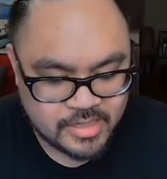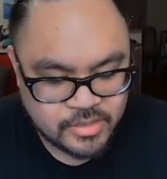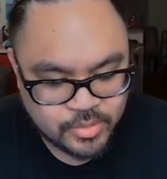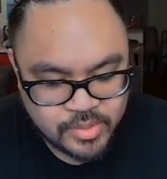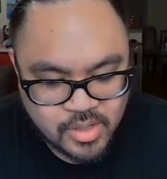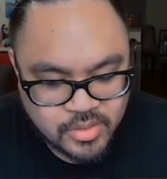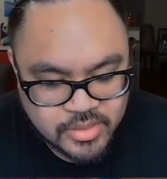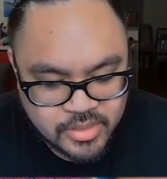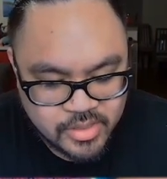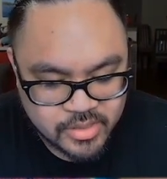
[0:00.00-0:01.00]
That's 3
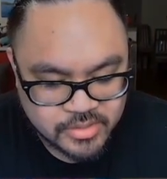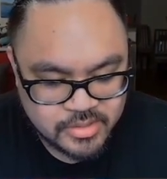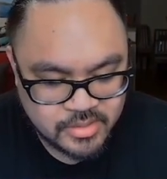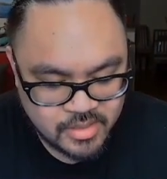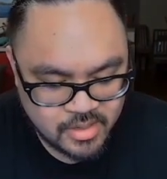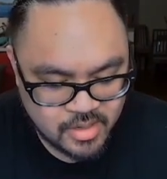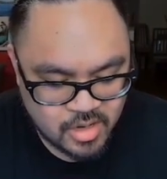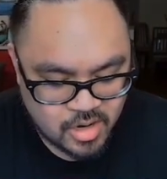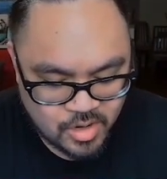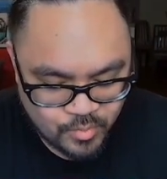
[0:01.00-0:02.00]
alternate arts
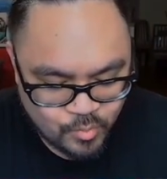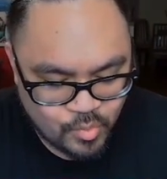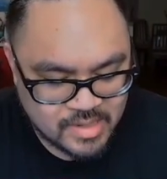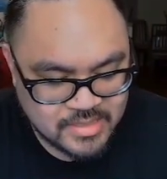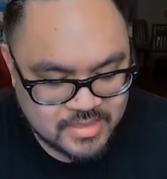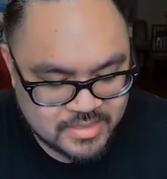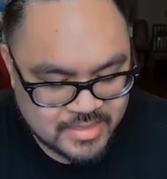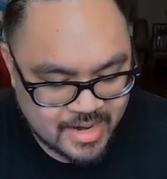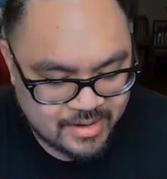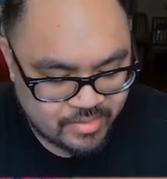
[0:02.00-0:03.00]
on one
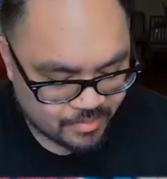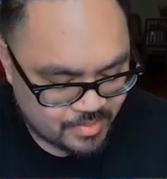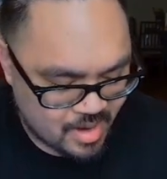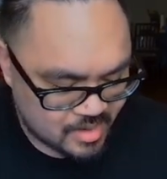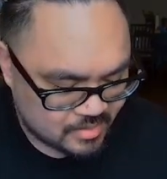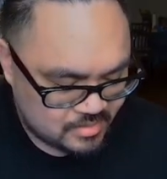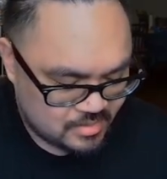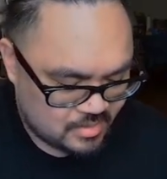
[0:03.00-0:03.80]
side of the box.